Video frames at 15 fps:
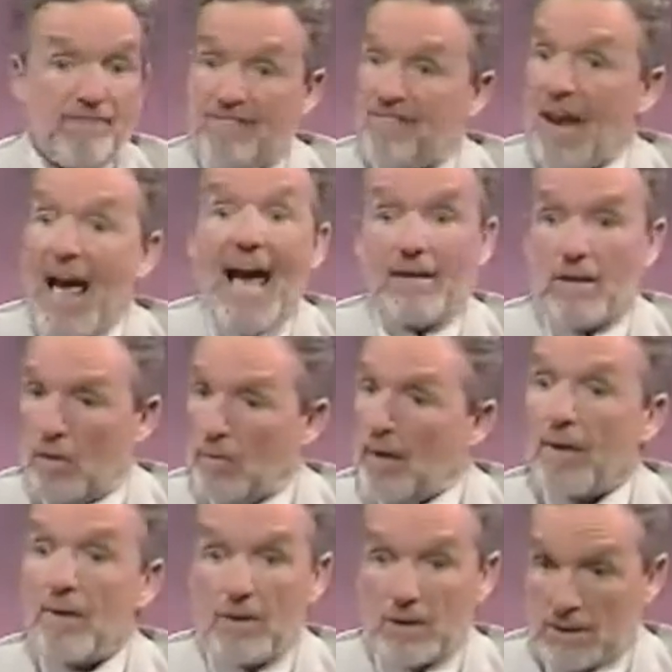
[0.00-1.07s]
flat don't
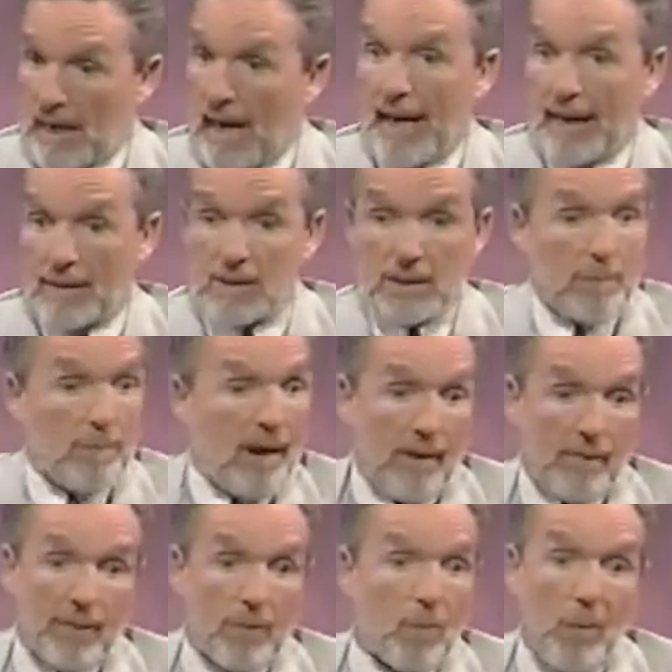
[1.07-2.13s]
understand.
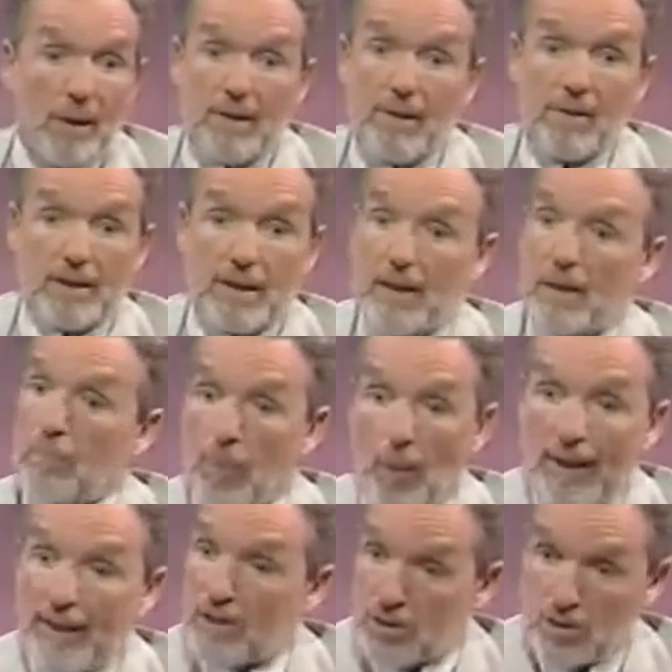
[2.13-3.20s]
Somehow their wonder kid
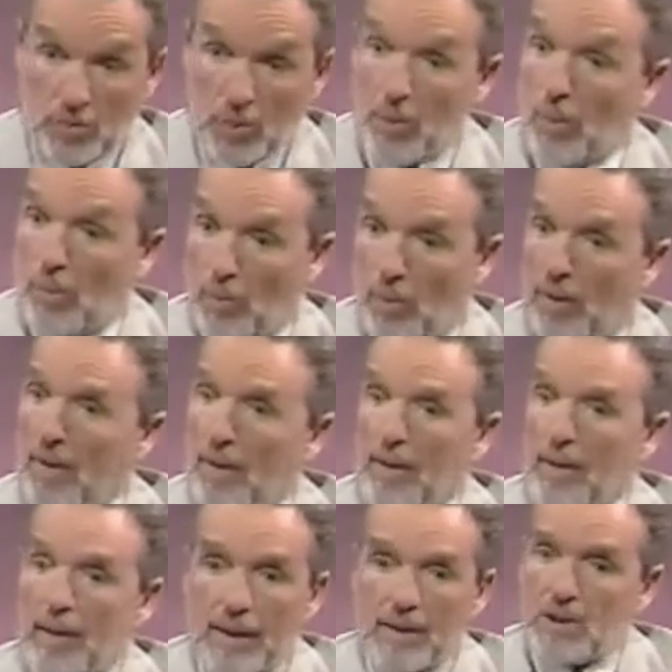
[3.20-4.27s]
breaks through
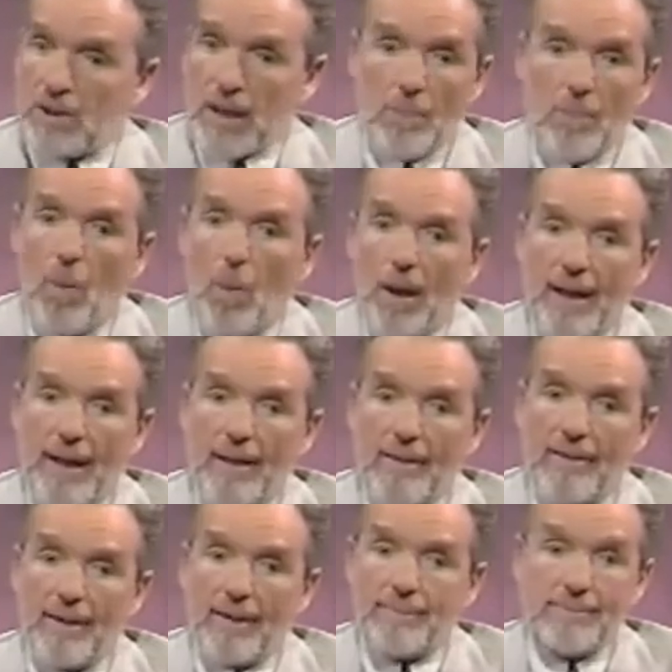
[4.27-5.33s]
in some way
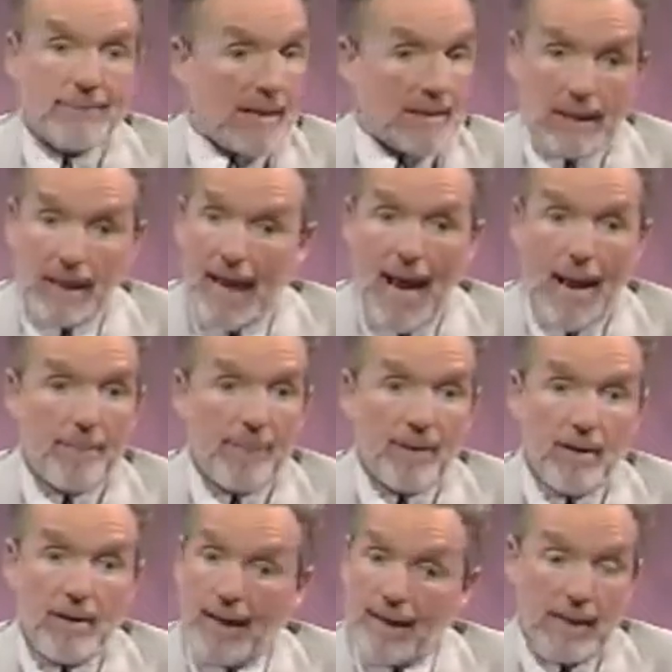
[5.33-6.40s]
that doesn't
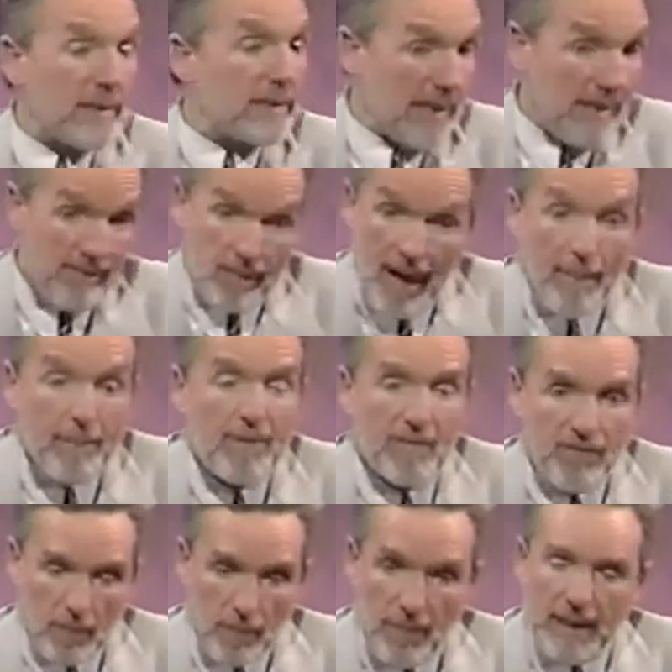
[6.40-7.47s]
happen, at least never happened
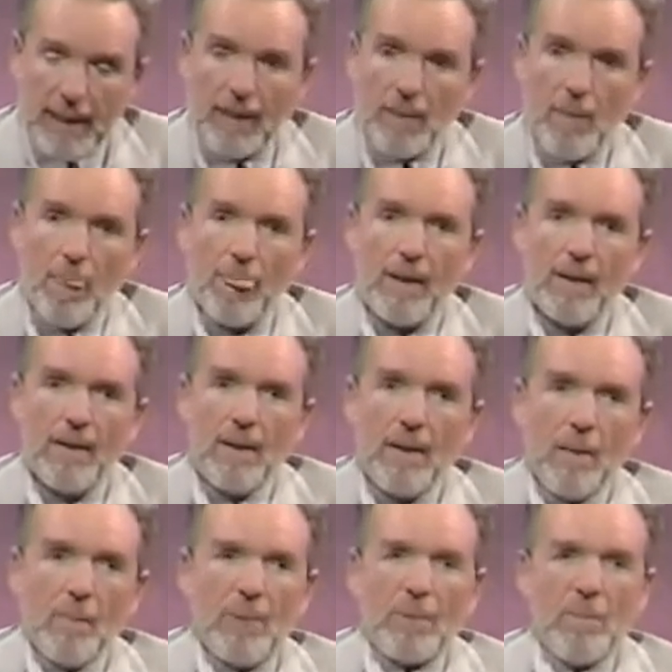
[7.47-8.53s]
for me.
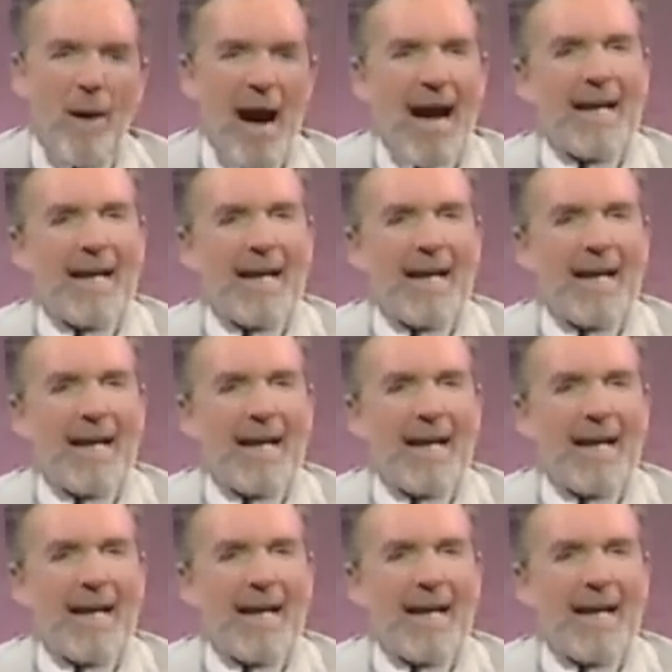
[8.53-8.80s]
But my